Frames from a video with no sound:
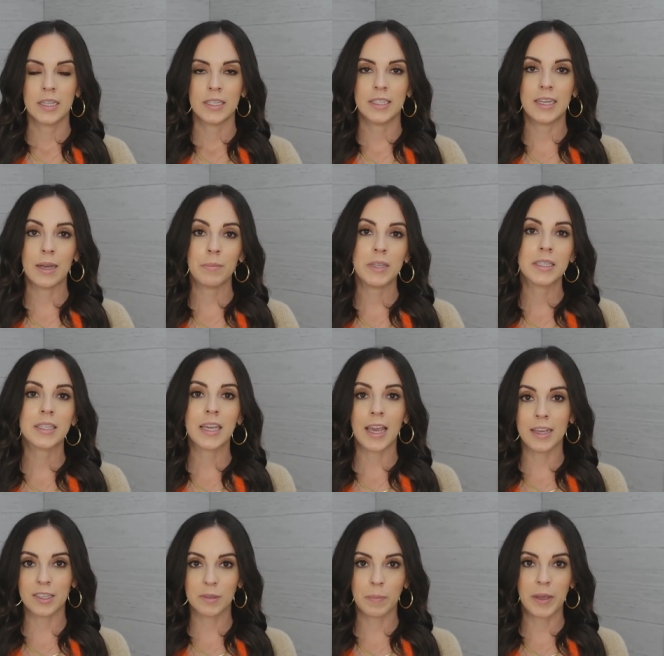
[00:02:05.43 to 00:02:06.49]
Demi's
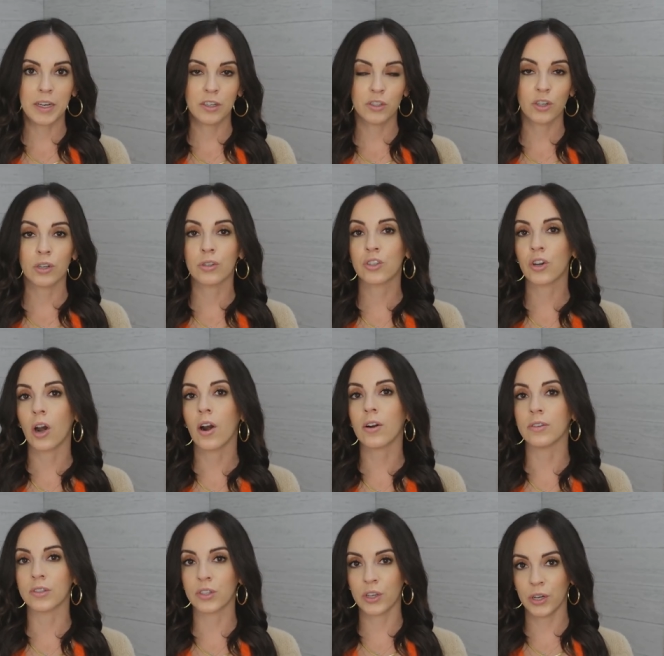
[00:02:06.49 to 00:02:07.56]
case manager,
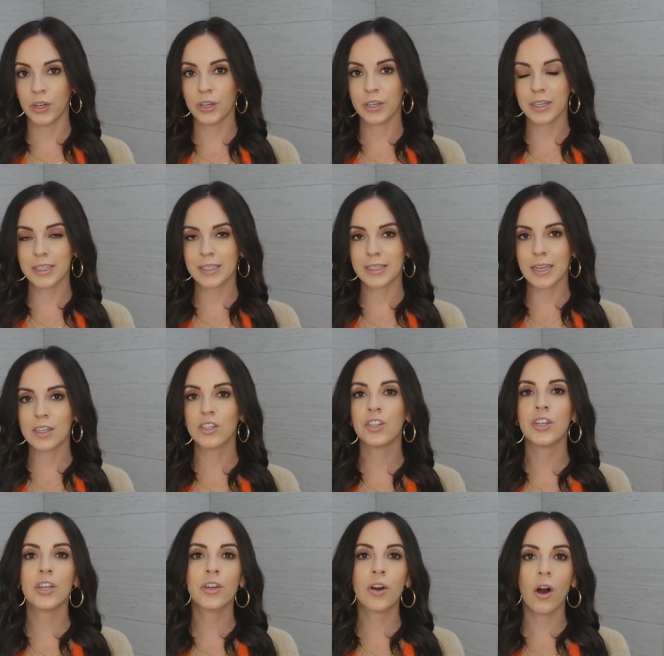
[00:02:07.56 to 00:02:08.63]
Charles Cook, says
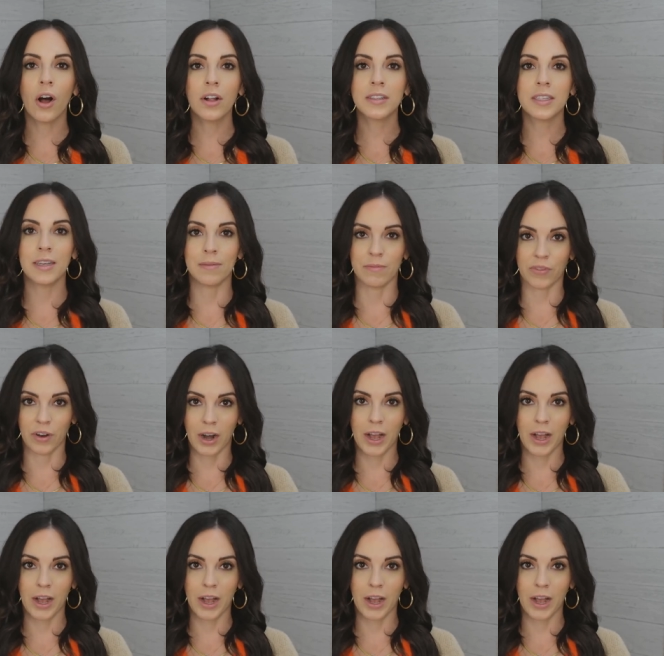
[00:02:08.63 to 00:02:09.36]
she called him for